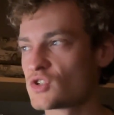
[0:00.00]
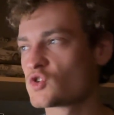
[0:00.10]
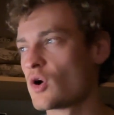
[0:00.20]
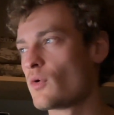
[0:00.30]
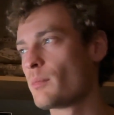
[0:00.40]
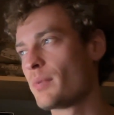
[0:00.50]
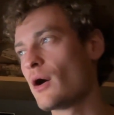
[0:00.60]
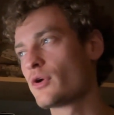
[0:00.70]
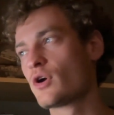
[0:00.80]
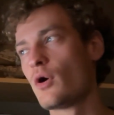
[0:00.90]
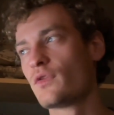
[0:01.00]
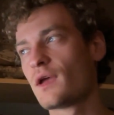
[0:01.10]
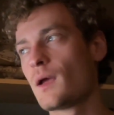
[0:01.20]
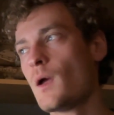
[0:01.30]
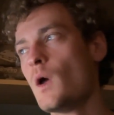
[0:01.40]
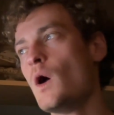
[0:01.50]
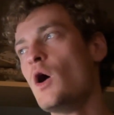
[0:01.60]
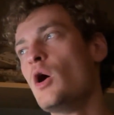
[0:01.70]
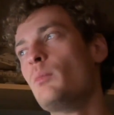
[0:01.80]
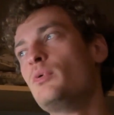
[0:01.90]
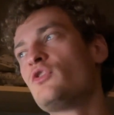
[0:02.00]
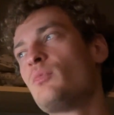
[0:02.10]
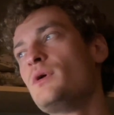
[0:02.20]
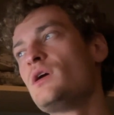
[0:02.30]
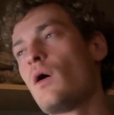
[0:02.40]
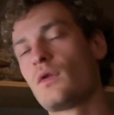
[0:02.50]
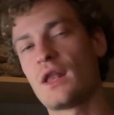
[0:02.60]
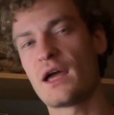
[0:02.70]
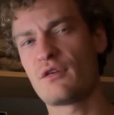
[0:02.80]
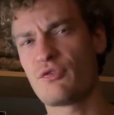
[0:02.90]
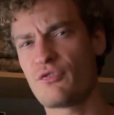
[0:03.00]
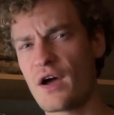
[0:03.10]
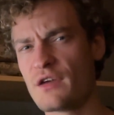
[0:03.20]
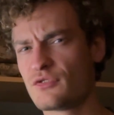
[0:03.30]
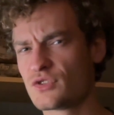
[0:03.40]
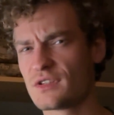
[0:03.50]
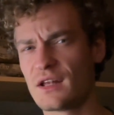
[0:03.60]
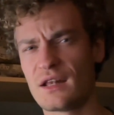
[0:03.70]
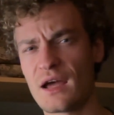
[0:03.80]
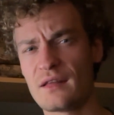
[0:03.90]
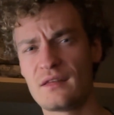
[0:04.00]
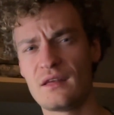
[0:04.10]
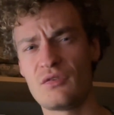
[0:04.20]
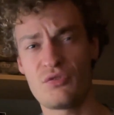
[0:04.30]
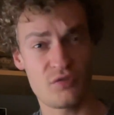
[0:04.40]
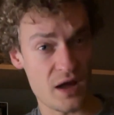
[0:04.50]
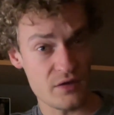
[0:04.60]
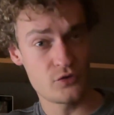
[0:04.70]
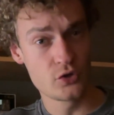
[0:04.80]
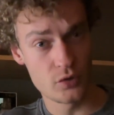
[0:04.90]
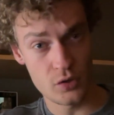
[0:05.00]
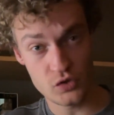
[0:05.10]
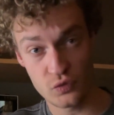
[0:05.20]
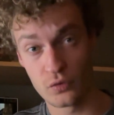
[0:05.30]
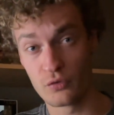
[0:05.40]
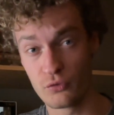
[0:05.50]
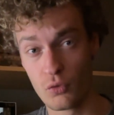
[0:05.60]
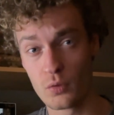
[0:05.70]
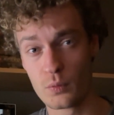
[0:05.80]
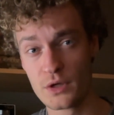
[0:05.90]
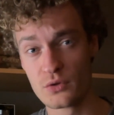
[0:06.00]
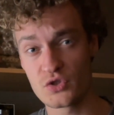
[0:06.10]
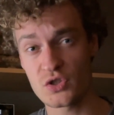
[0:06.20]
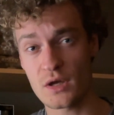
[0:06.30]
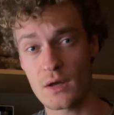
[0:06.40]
So the powder coating put me on like 595 euros for the 4 wheels.